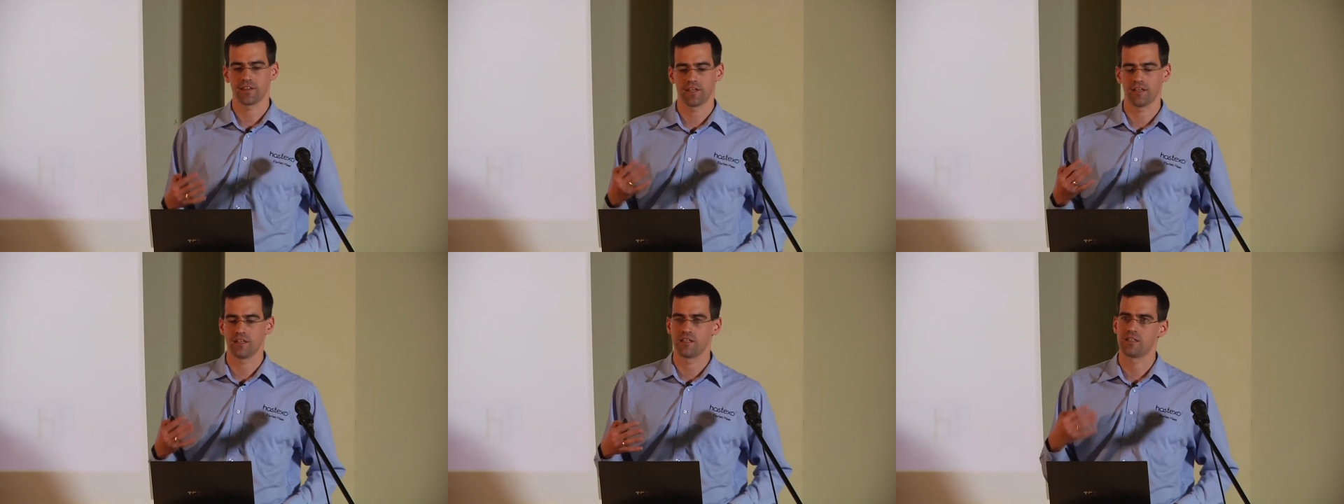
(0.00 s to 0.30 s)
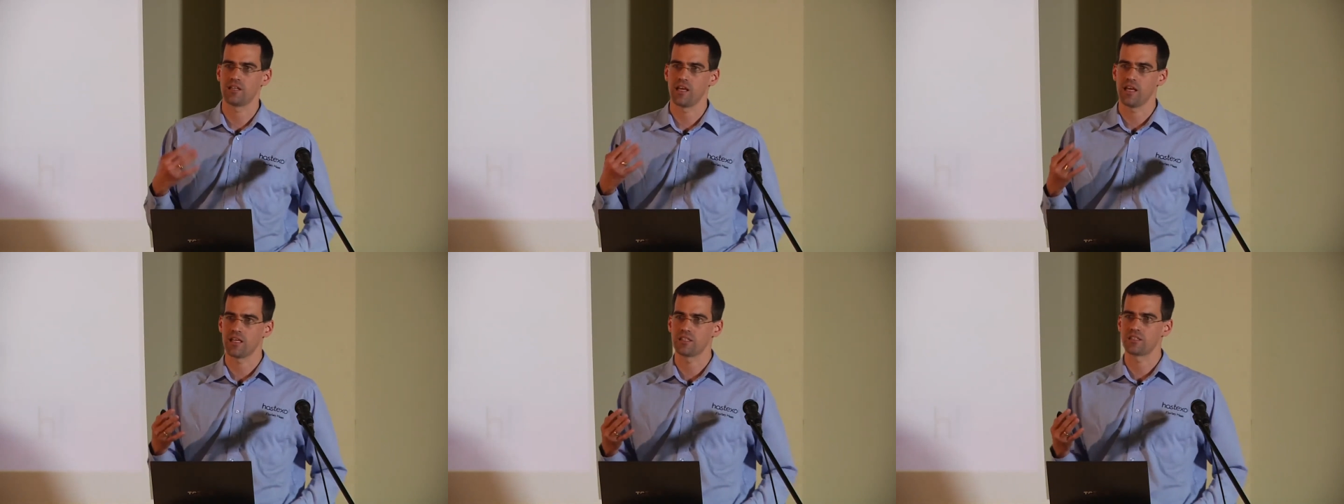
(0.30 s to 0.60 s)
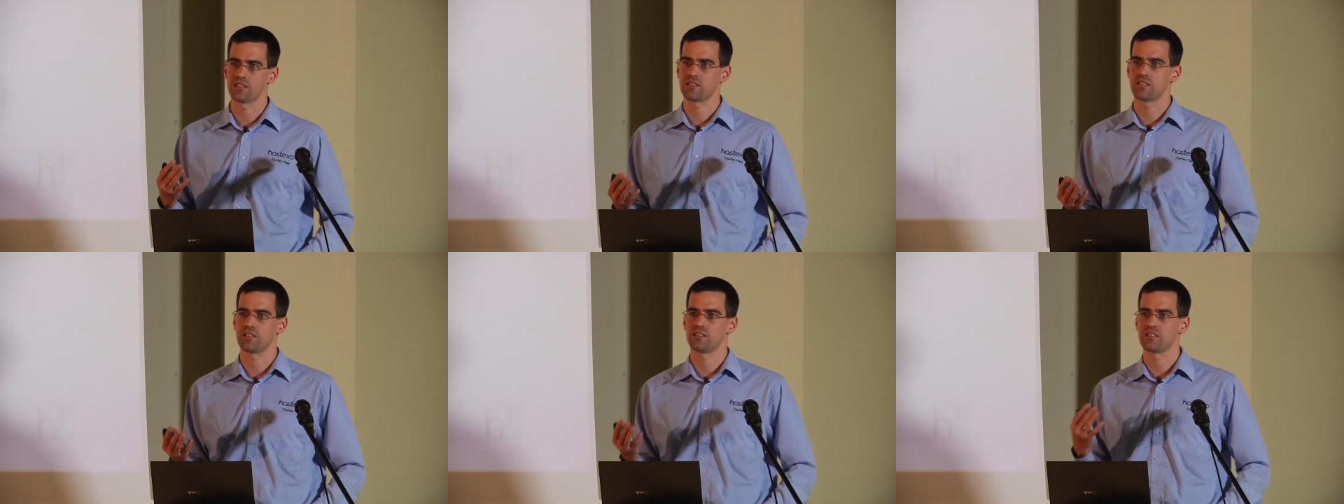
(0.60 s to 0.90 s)
that it
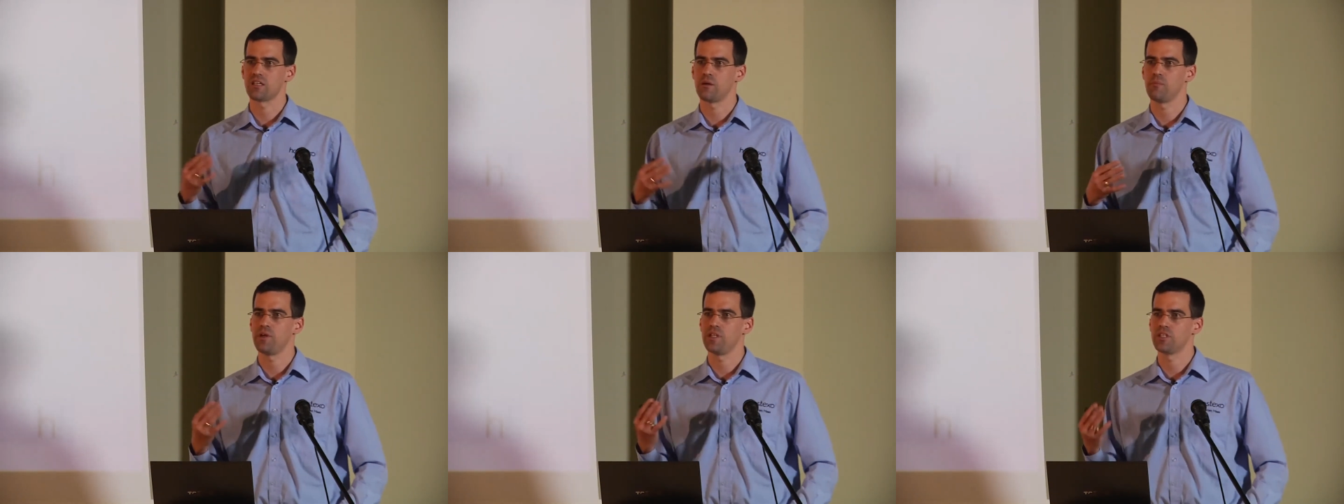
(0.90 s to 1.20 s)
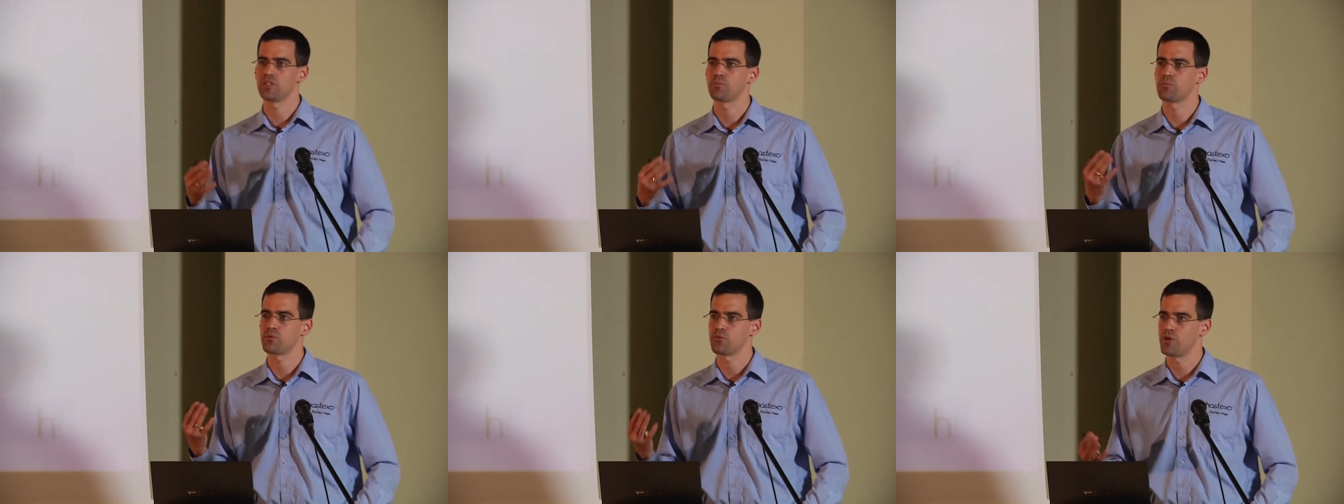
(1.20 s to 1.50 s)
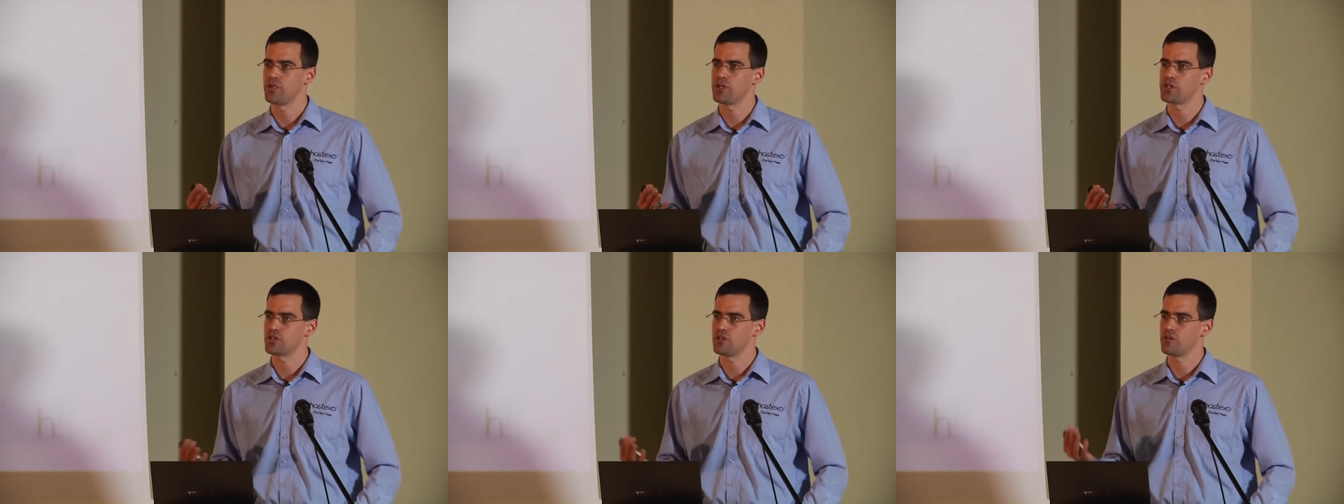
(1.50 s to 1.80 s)
takes some
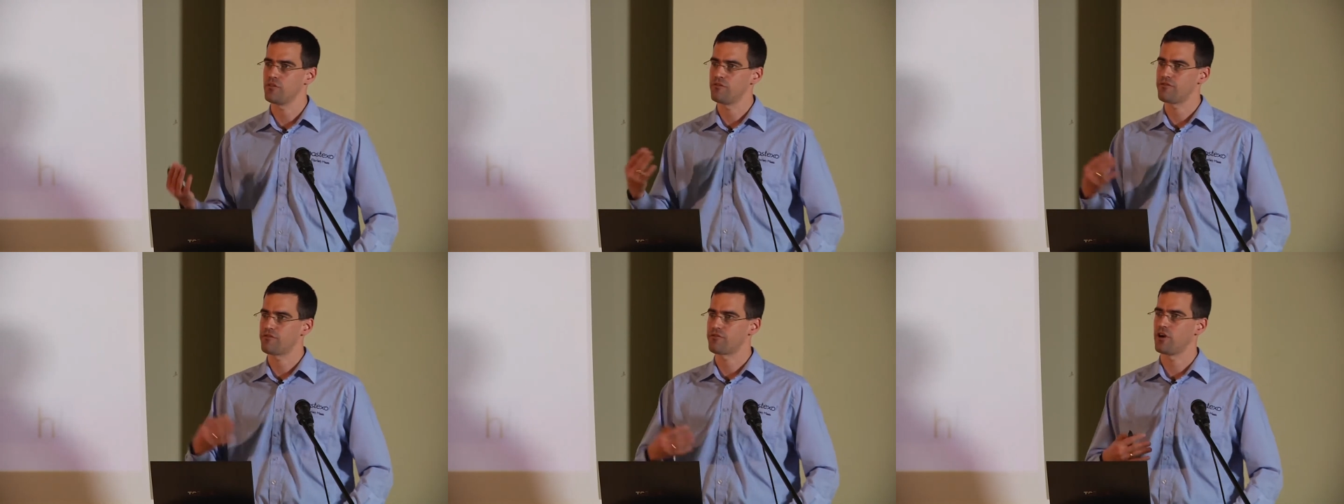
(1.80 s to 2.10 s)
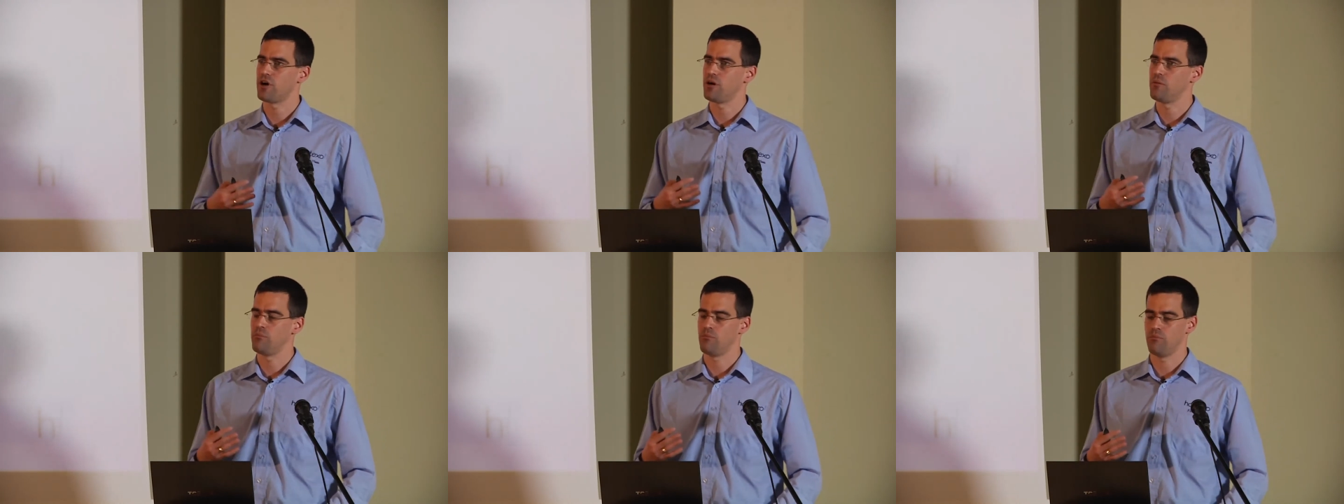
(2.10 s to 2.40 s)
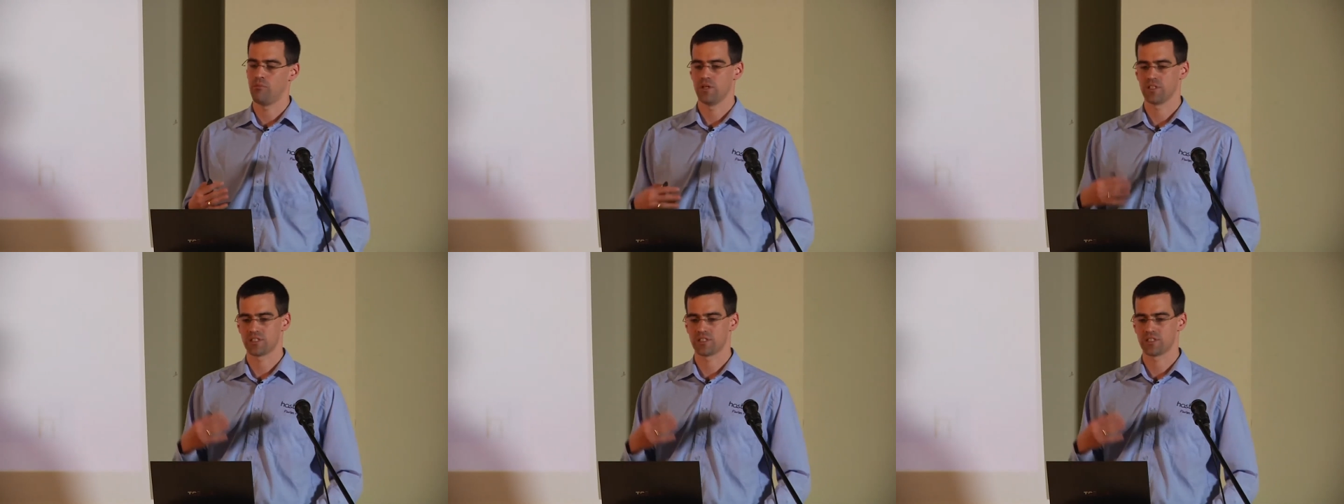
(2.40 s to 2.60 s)
inspiration from